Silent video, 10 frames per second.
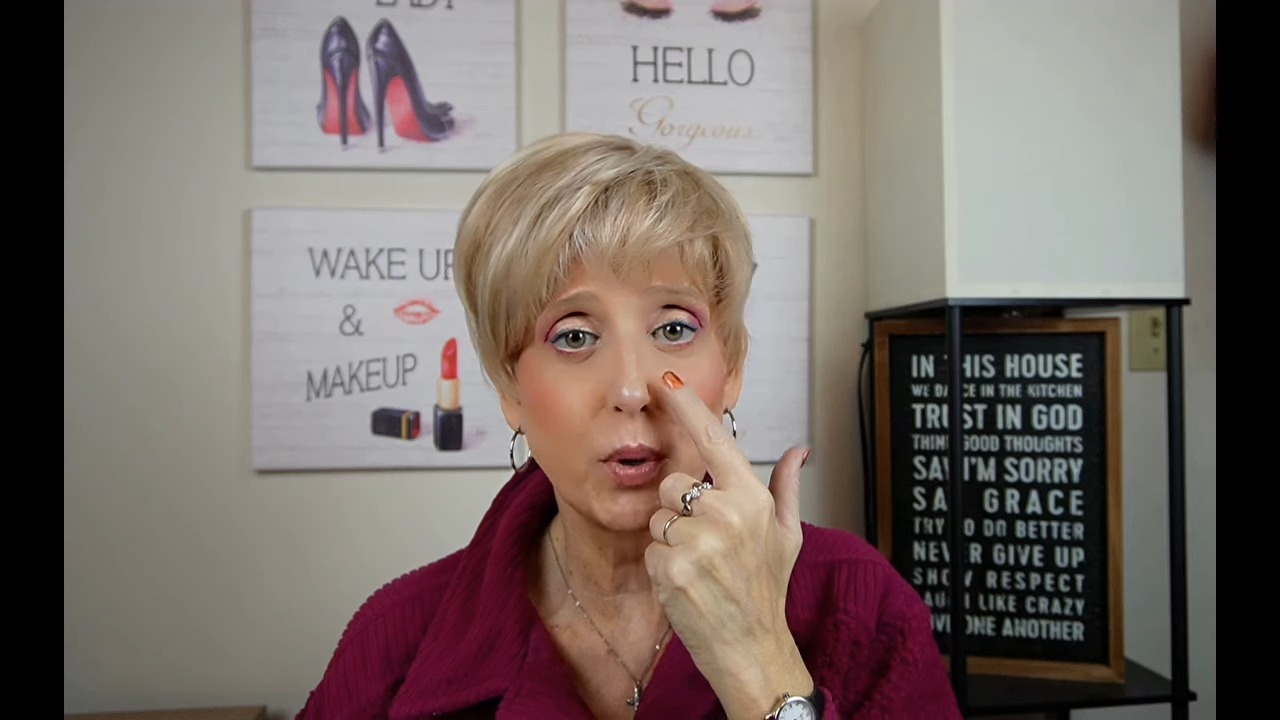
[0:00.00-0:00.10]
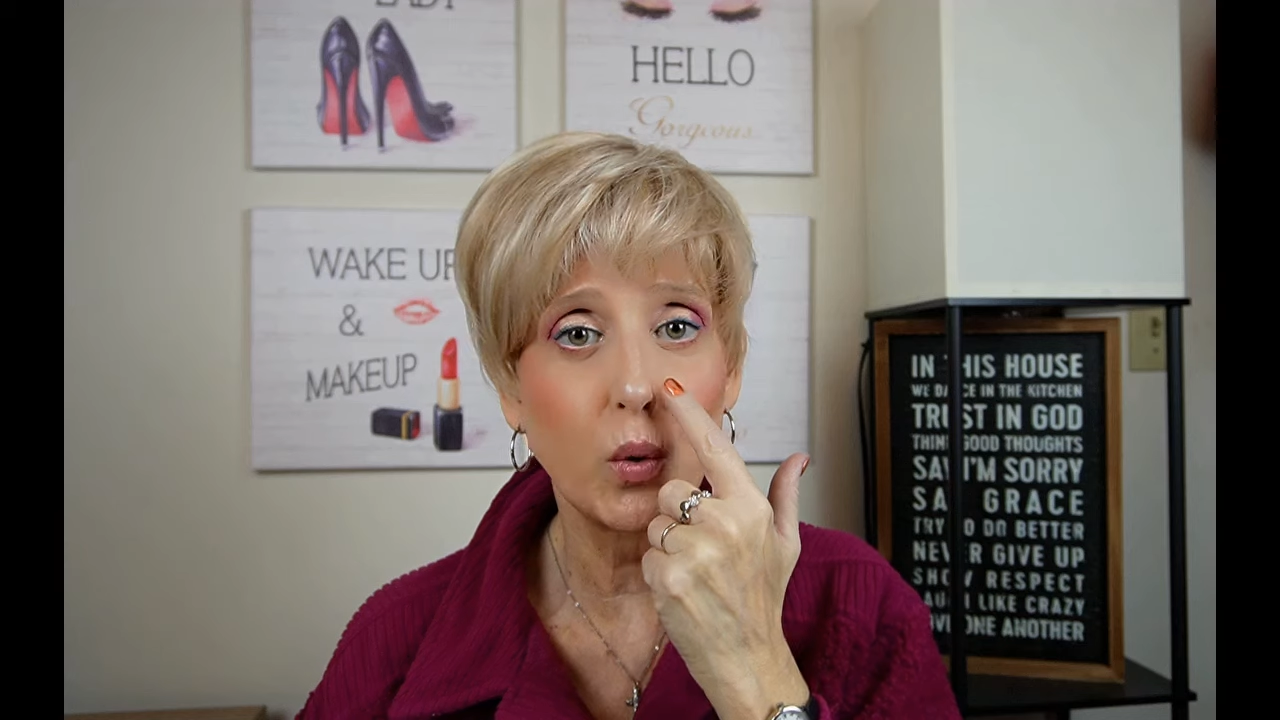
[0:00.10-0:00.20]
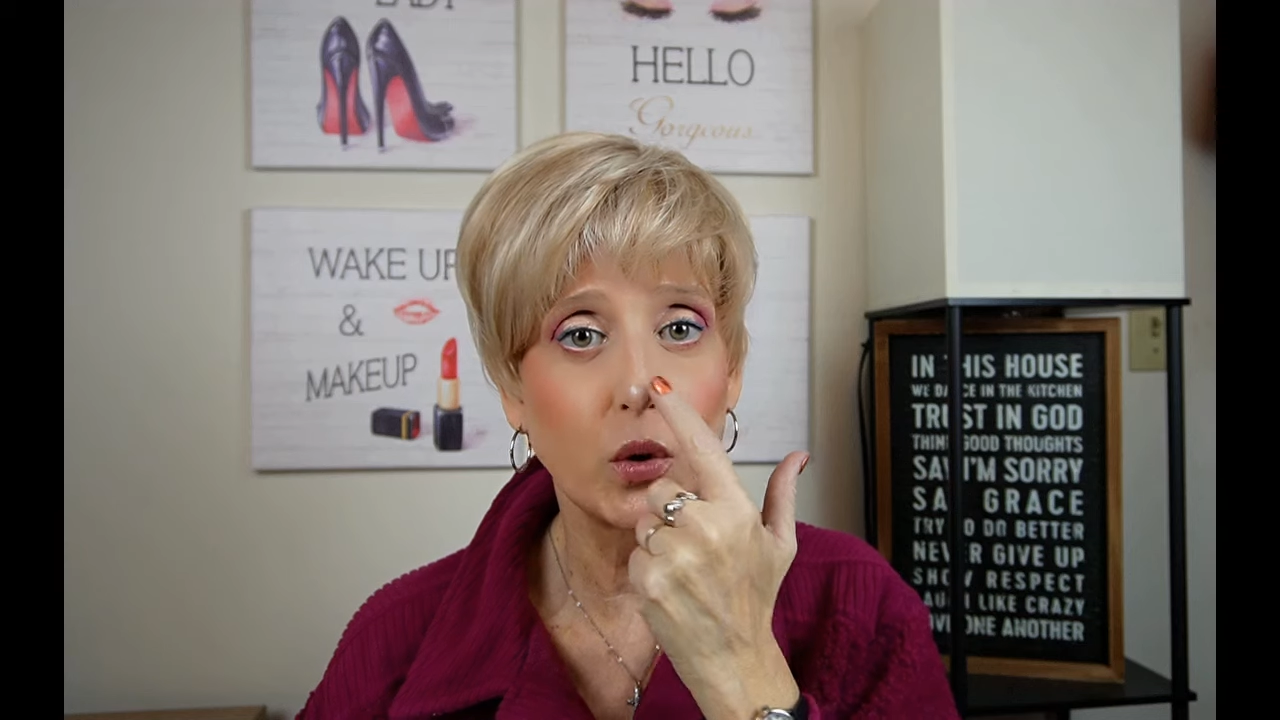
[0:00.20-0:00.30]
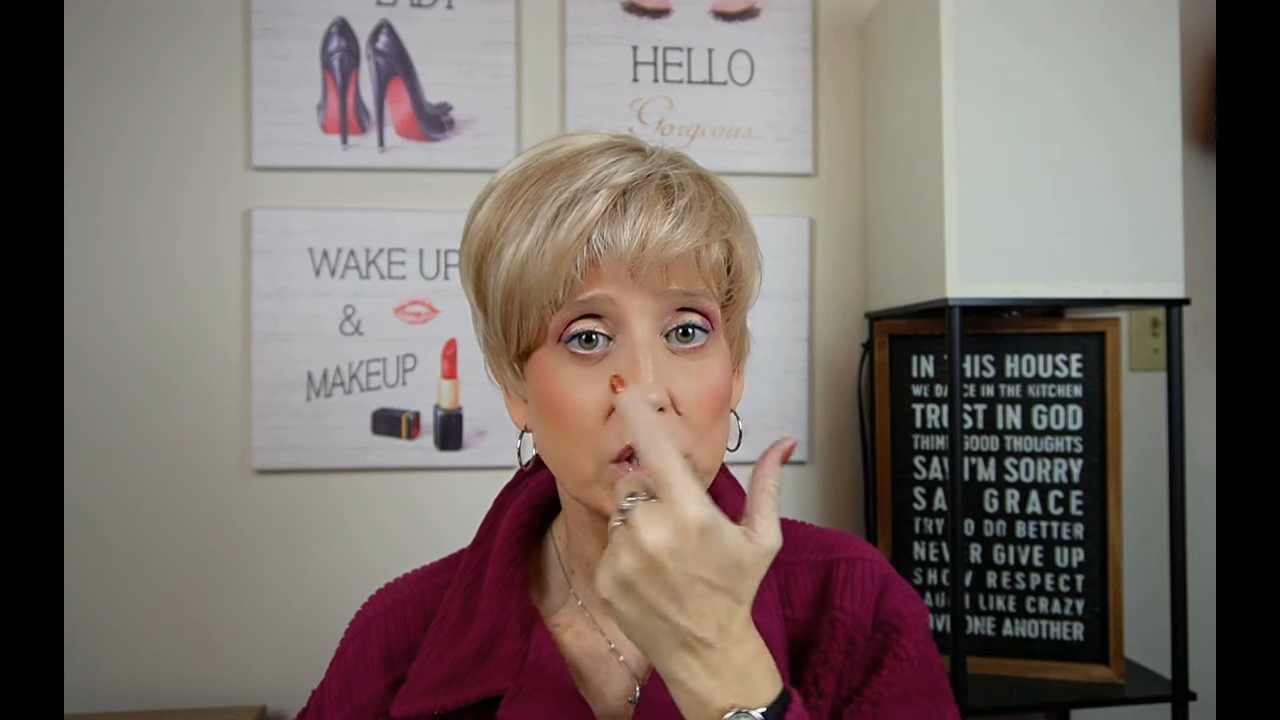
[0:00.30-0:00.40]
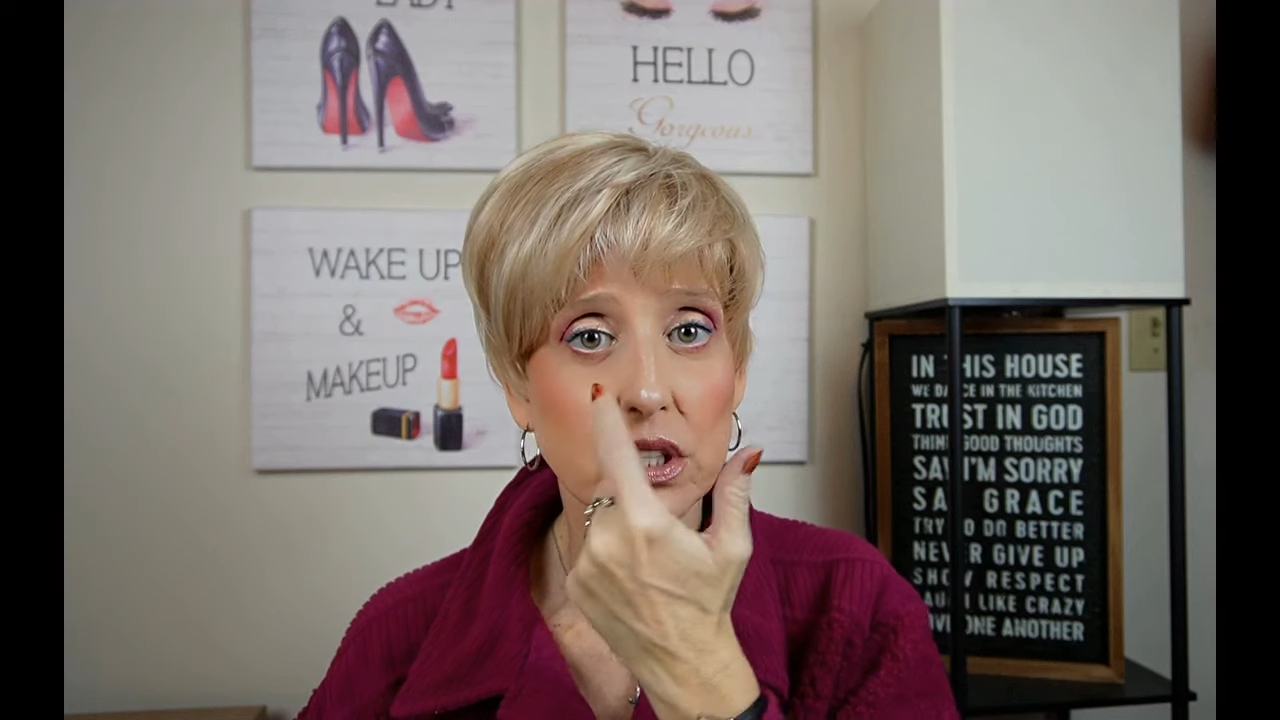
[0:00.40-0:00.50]

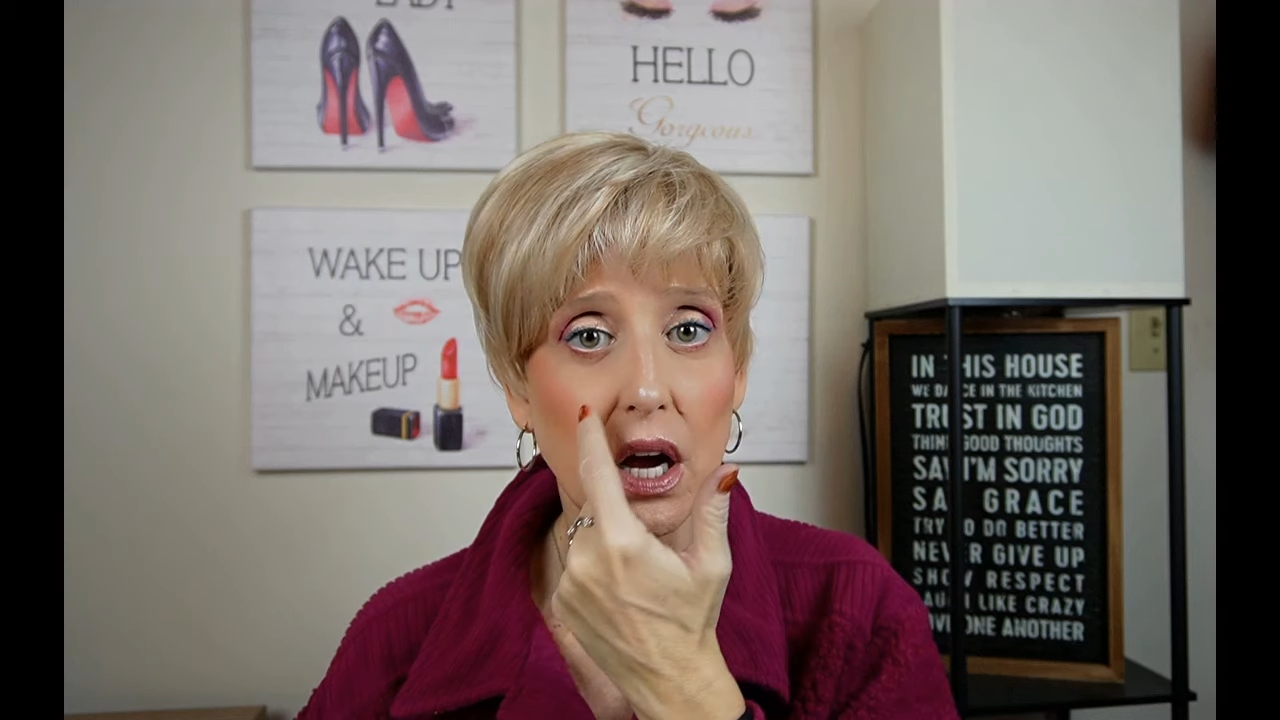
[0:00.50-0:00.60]
pores